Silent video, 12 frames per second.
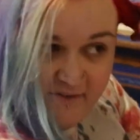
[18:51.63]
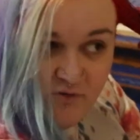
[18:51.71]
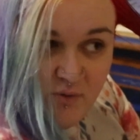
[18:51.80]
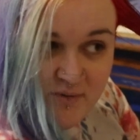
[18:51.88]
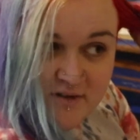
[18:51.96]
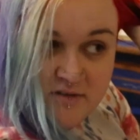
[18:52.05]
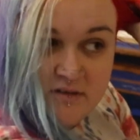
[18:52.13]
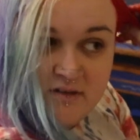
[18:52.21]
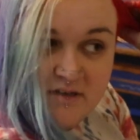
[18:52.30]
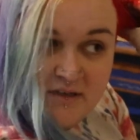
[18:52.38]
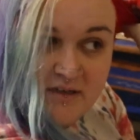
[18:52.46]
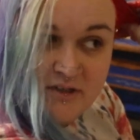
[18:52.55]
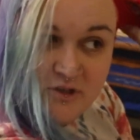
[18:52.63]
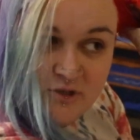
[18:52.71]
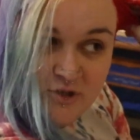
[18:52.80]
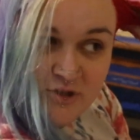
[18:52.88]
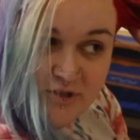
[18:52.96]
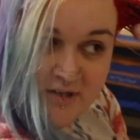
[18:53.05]
everyone
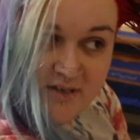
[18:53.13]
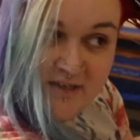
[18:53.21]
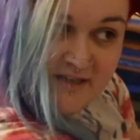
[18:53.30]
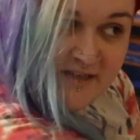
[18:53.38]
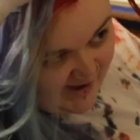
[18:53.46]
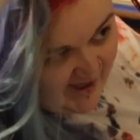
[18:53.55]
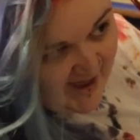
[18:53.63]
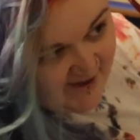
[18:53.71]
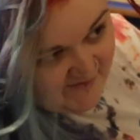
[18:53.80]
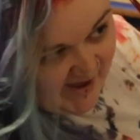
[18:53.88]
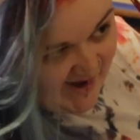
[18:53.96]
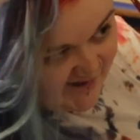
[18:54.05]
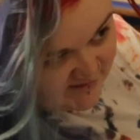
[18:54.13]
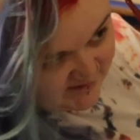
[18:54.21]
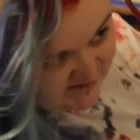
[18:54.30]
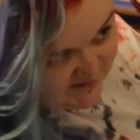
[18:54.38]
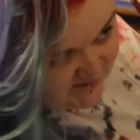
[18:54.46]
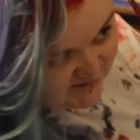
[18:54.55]
should have
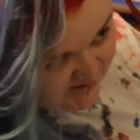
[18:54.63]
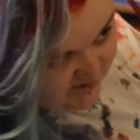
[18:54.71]
access